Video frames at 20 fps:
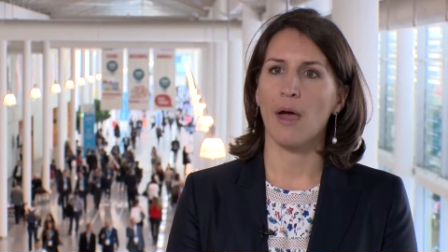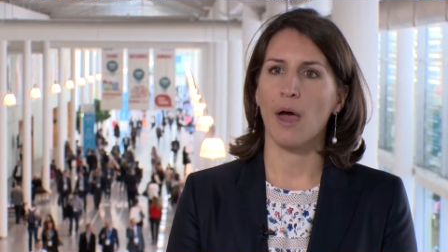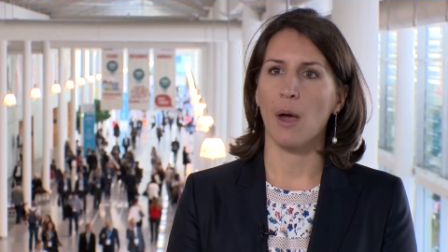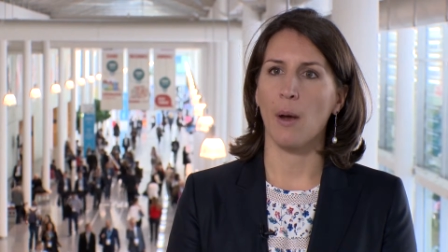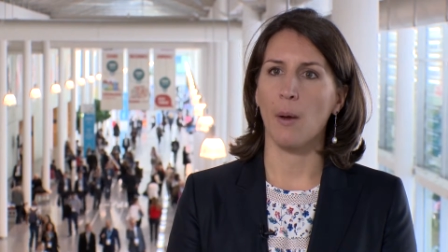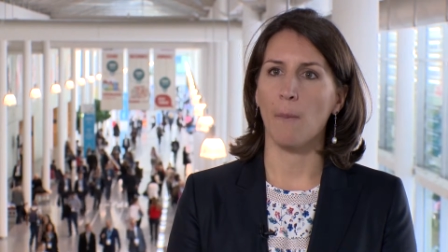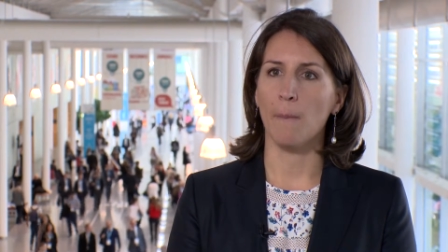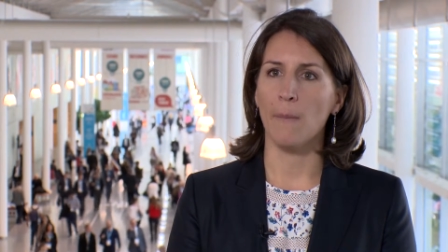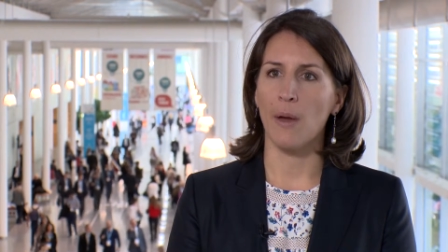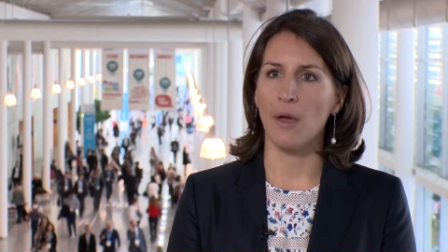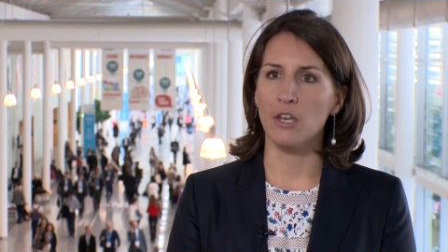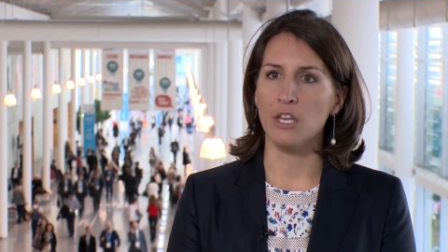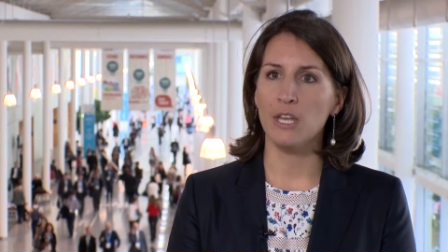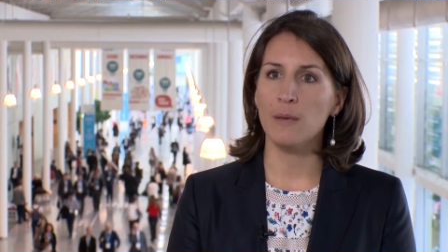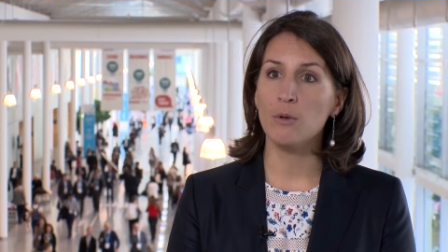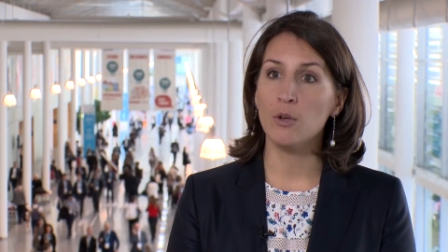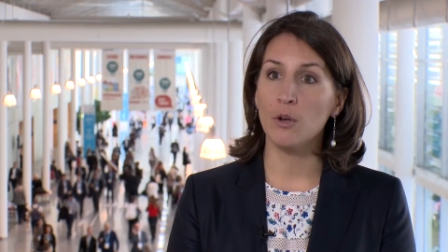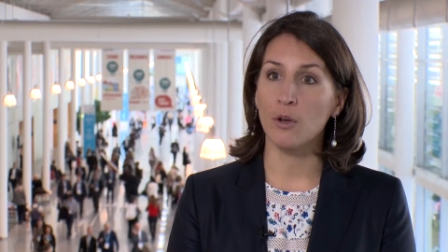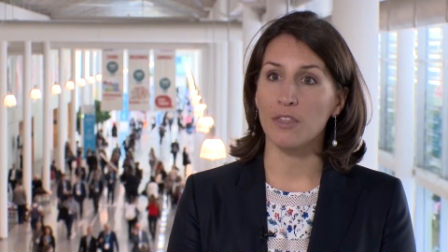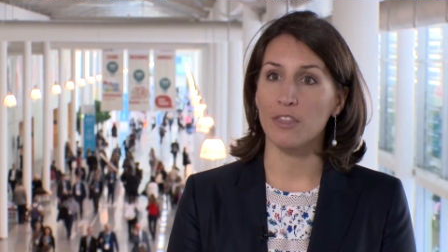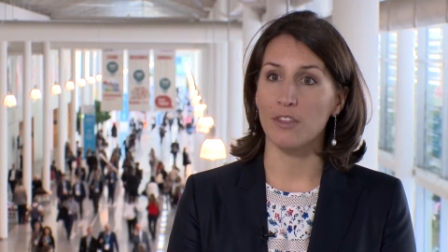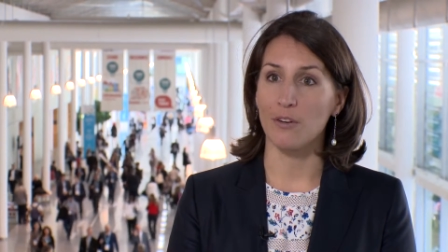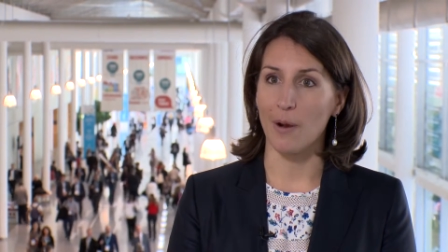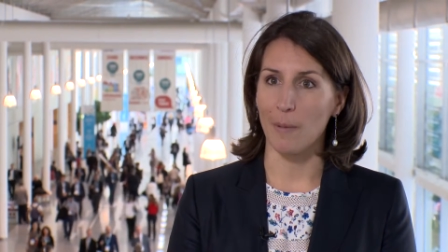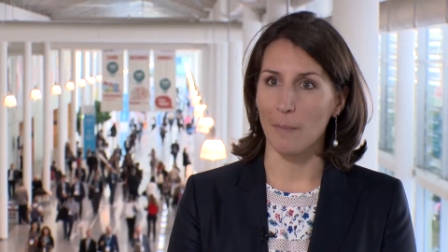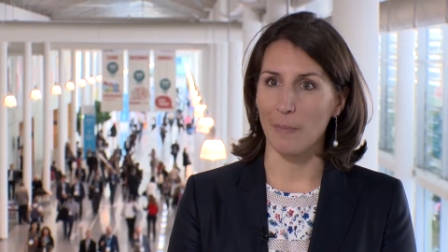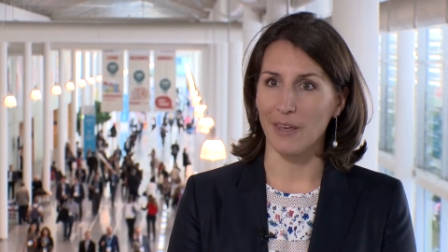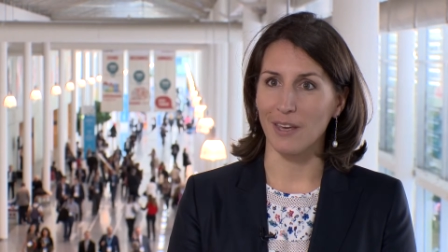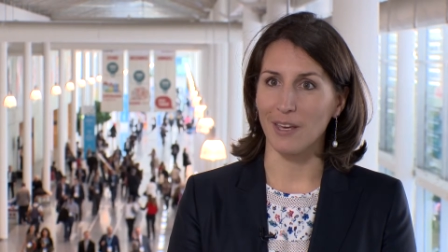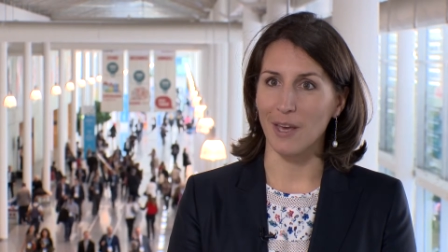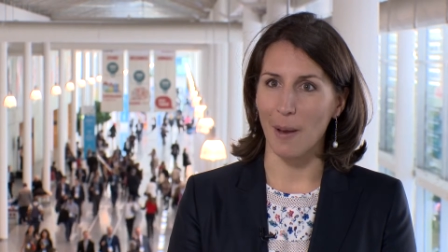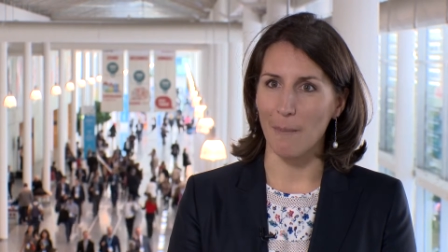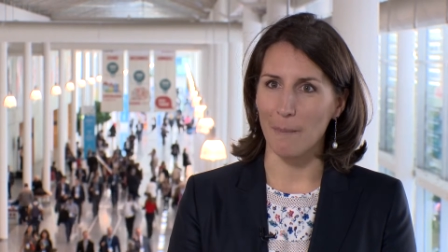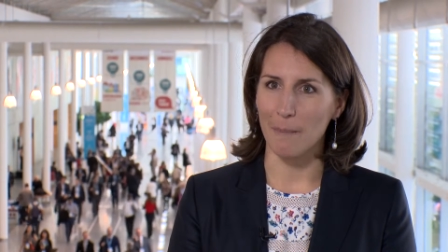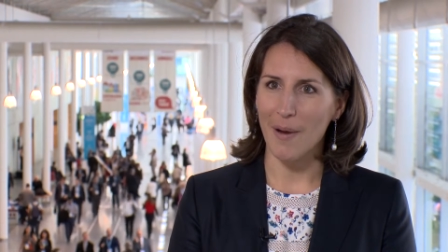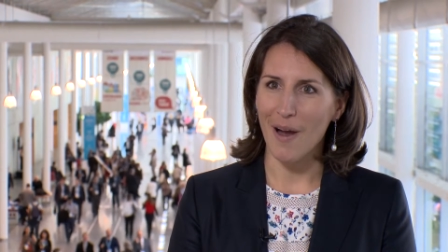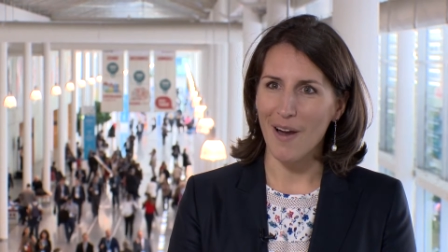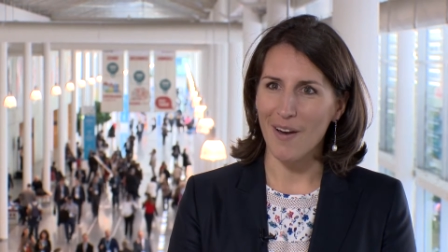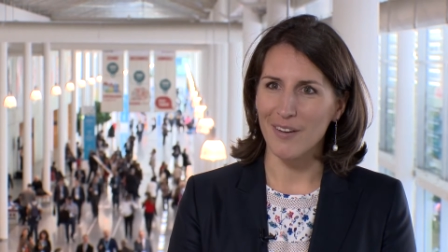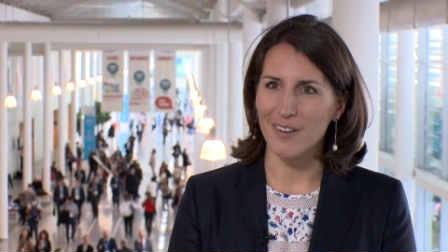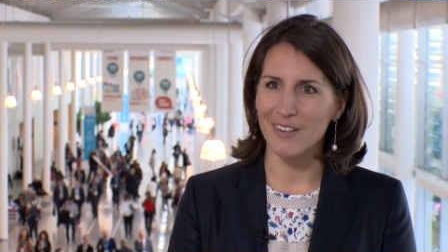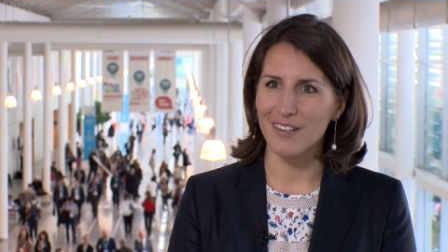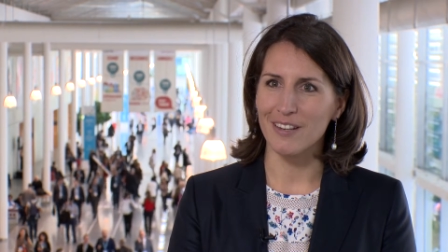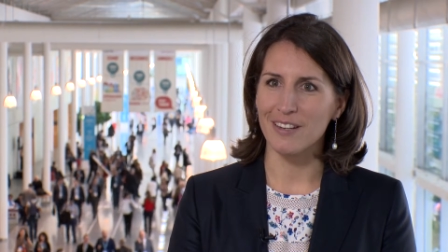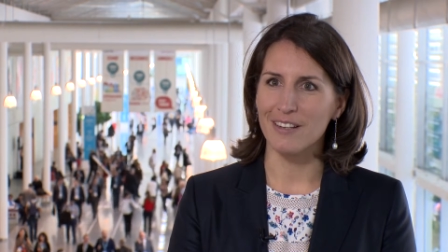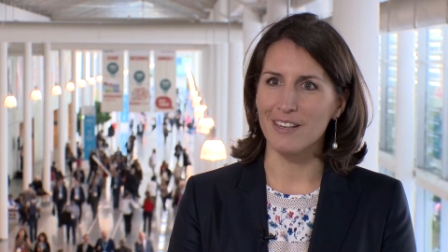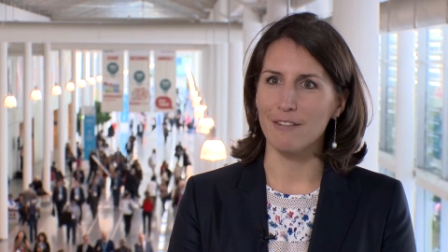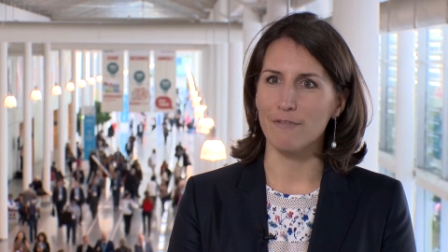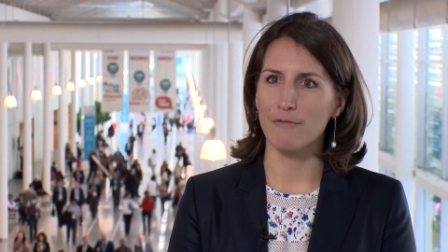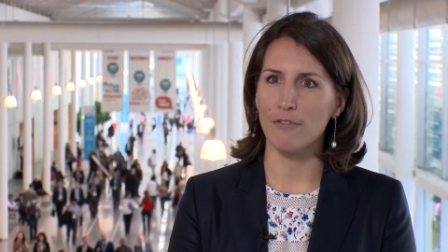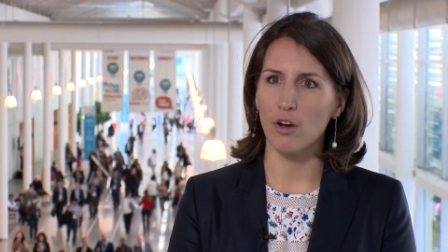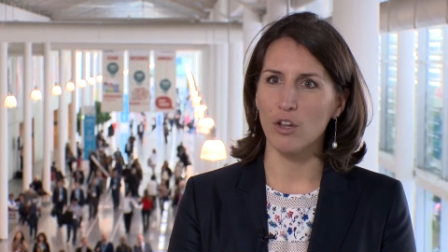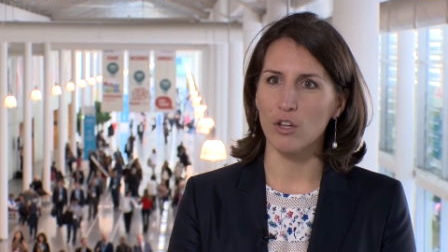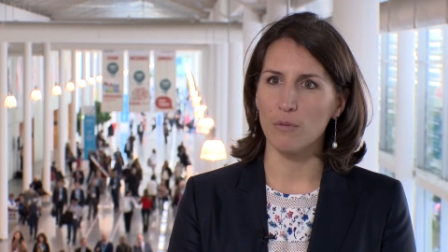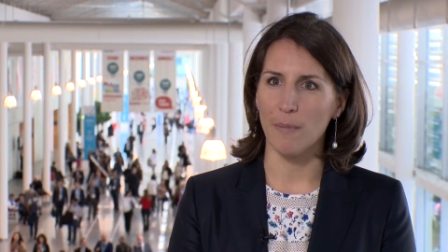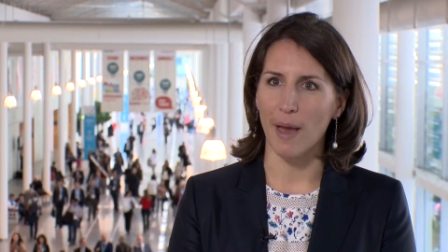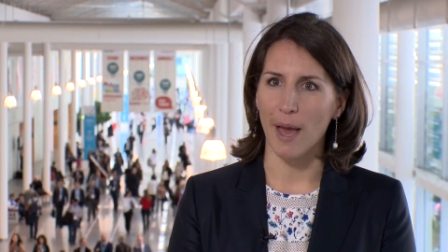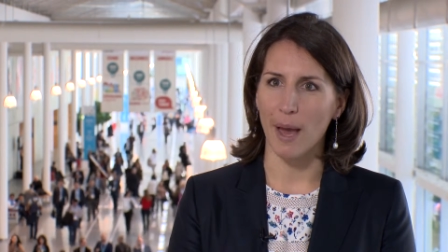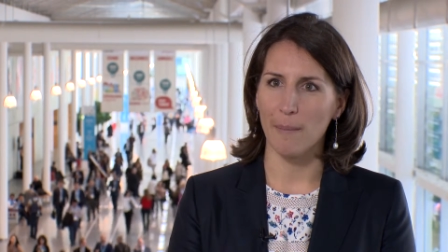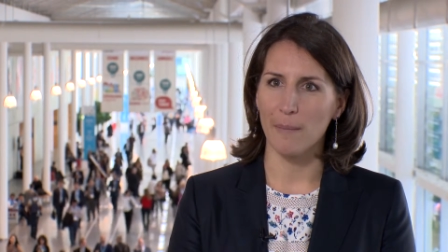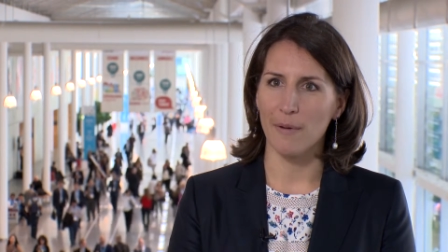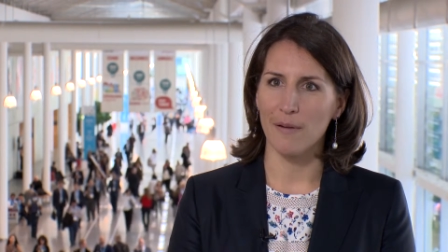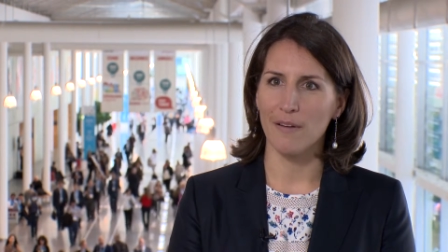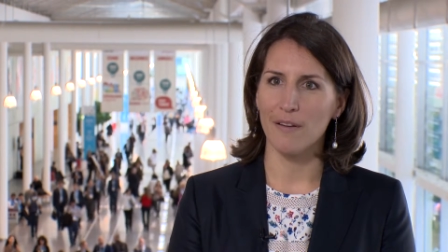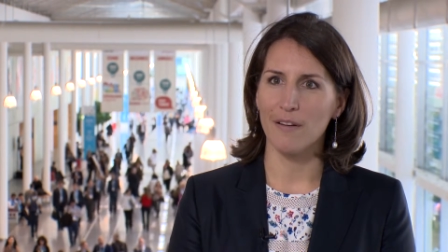an immunotherapy compound, nivolumab,